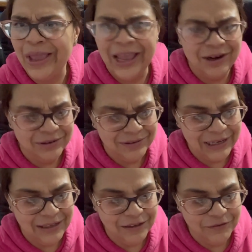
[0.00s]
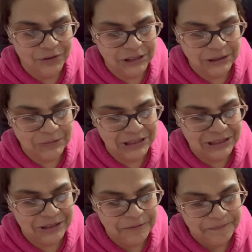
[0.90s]
Here, I love
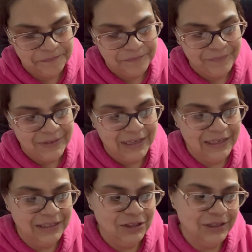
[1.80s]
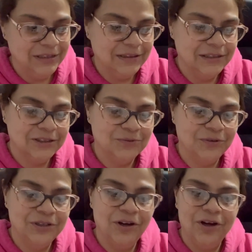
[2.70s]
Christmas. And look at this
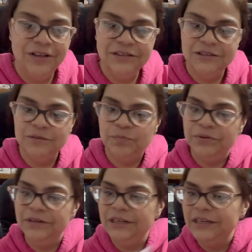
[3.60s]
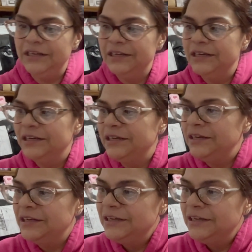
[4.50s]
one. Oh, this is pretty.